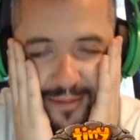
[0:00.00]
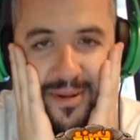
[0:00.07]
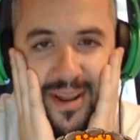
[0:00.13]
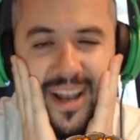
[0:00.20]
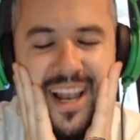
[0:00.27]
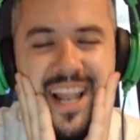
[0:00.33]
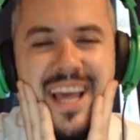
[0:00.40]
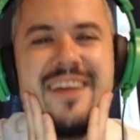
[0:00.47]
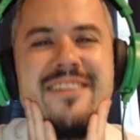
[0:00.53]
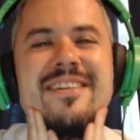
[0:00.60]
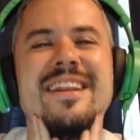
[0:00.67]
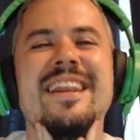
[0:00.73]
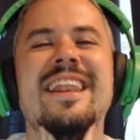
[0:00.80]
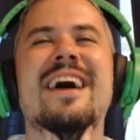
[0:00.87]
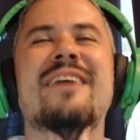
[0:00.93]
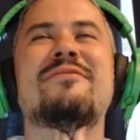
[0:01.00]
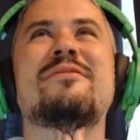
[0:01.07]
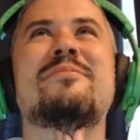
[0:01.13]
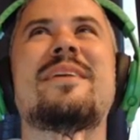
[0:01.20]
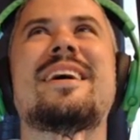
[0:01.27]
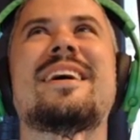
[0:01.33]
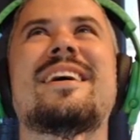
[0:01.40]
believe it left
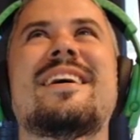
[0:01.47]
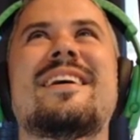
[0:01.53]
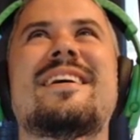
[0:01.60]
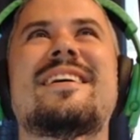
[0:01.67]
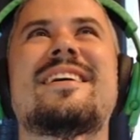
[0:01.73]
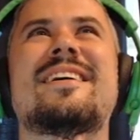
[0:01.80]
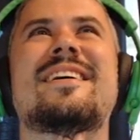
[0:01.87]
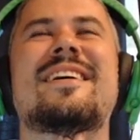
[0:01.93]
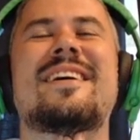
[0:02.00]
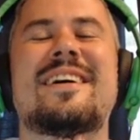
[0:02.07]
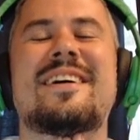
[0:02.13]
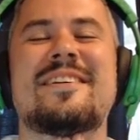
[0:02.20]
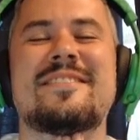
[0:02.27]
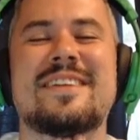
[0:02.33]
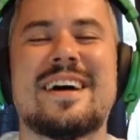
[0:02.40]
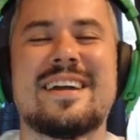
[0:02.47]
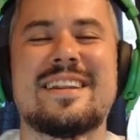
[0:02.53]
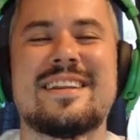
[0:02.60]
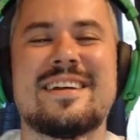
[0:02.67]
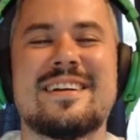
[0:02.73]
me. Oh, man.